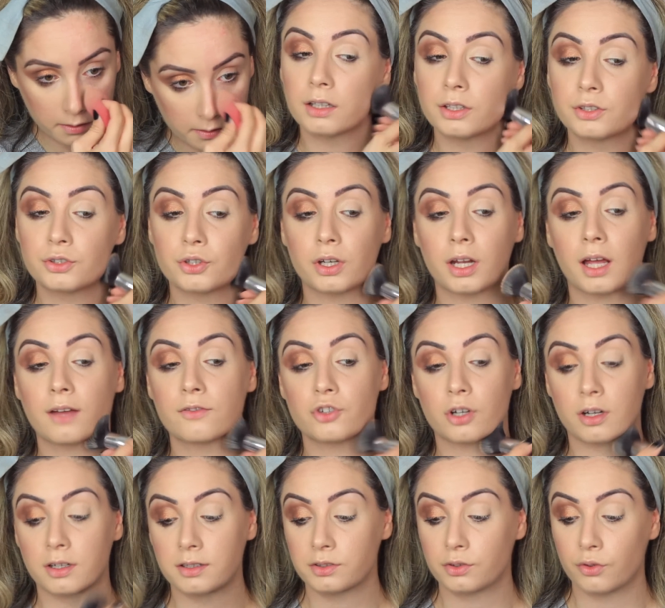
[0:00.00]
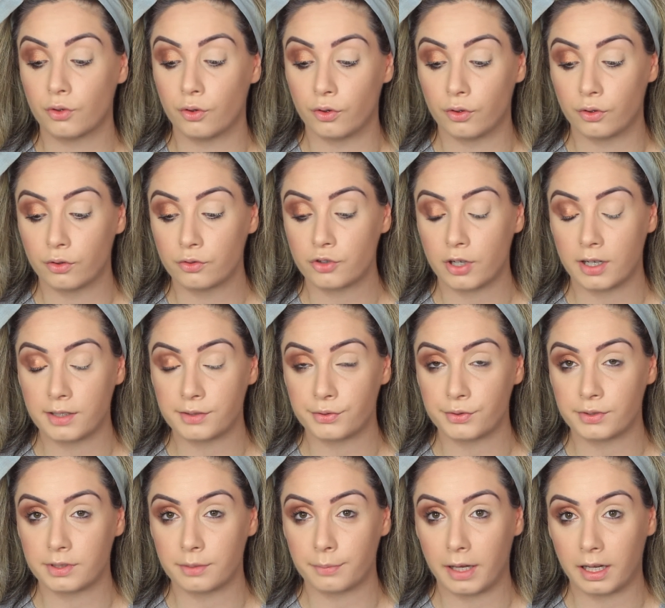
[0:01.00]
I kind of don't have drugstore
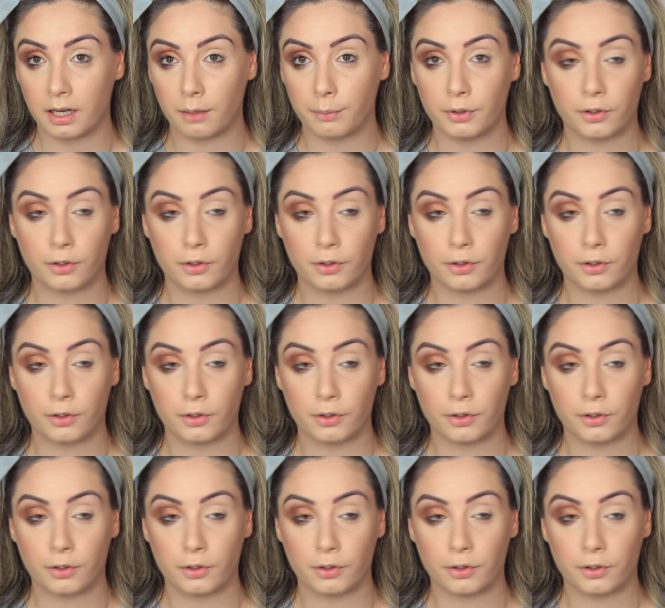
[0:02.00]
translucent powder